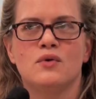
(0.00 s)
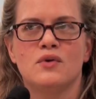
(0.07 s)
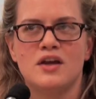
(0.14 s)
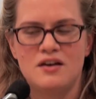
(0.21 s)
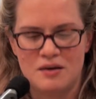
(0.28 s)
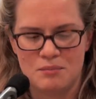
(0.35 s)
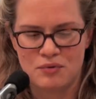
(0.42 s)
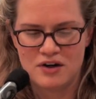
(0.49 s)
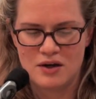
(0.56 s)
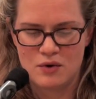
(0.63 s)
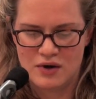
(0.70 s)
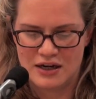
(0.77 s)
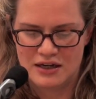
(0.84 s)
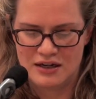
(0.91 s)
You'll hit it
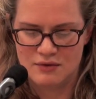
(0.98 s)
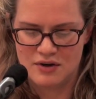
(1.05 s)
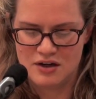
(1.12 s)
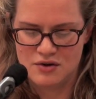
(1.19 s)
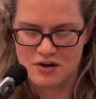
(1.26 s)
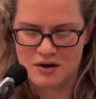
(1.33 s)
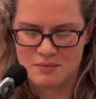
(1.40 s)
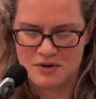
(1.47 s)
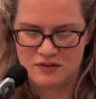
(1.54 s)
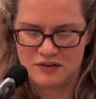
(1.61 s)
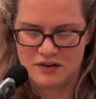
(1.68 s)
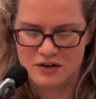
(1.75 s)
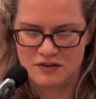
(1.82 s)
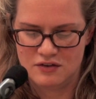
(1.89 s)
pretty quickly when you come
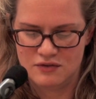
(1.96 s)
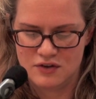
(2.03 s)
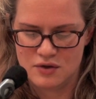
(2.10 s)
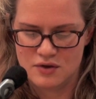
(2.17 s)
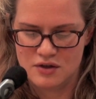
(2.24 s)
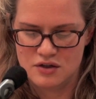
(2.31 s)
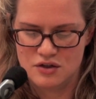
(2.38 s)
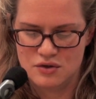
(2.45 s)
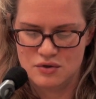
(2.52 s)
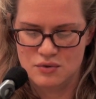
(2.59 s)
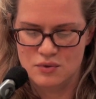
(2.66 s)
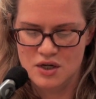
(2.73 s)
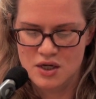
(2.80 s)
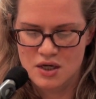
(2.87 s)
into the interview,
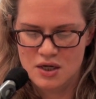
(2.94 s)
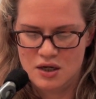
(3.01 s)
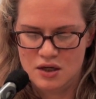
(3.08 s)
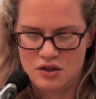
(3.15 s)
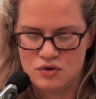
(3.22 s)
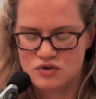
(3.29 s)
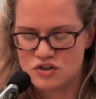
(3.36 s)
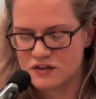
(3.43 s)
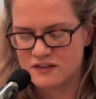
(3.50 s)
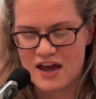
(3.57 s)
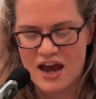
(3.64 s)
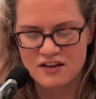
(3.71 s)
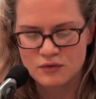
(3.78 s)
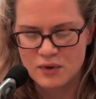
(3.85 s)
and
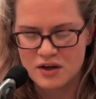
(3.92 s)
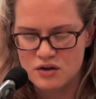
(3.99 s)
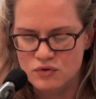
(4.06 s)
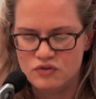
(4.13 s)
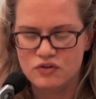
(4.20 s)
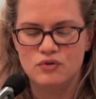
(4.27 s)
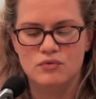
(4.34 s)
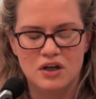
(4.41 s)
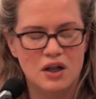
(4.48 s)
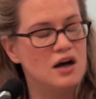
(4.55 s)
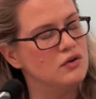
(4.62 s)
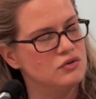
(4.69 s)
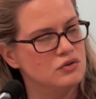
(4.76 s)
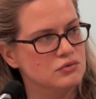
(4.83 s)
that's when you do
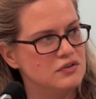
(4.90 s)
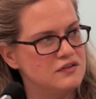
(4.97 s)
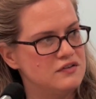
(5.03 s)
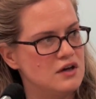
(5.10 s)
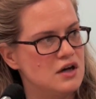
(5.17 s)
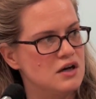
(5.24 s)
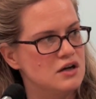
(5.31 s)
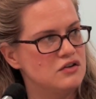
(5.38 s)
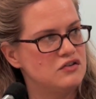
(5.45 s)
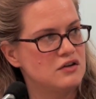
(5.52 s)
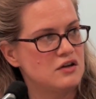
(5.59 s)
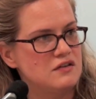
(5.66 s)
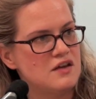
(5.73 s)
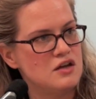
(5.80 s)
rely on your
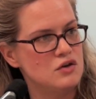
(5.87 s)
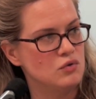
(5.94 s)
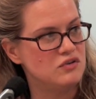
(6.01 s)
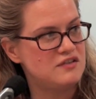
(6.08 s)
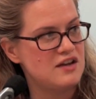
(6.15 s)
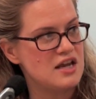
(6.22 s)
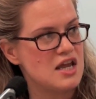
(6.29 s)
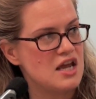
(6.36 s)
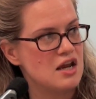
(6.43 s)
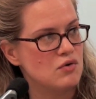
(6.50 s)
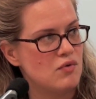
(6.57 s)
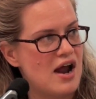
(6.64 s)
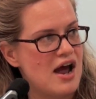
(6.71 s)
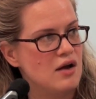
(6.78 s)
research, because then you're
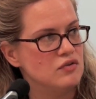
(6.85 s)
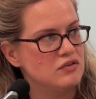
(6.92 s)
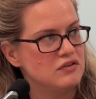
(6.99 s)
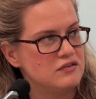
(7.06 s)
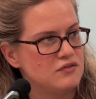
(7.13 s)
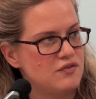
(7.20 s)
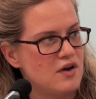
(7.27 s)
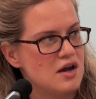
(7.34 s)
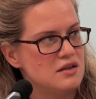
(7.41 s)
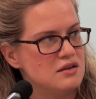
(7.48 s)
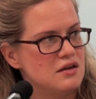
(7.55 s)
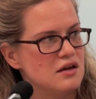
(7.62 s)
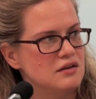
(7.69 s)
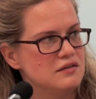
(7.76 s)
digging around just to
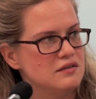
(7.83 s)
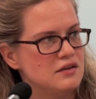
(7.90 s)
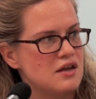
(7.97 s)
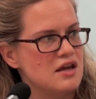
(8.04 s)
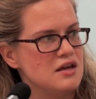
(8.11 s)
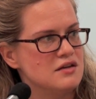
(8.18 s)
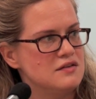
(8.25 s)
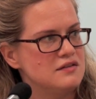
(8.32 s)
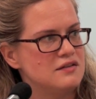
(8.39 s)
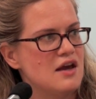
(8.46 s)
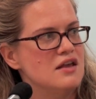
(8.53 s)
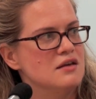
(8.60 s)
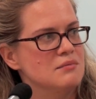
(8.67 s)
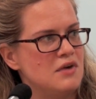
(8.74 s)
find things that they can
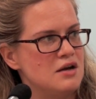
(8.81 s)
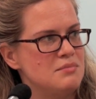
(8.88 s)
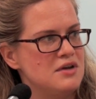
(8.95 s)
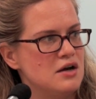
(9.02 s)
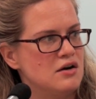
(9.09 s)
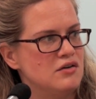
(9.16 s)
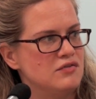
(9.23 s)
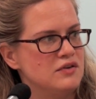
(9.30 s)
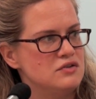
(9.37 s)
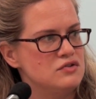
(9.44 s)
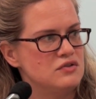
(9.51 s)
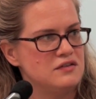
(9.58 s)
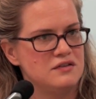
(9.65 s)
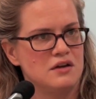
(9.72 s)
say that might be half
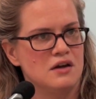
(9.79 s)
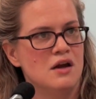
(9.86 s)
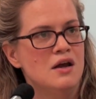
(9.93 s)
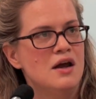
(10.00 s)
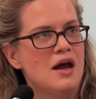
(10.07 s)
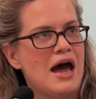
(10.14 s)
interesting.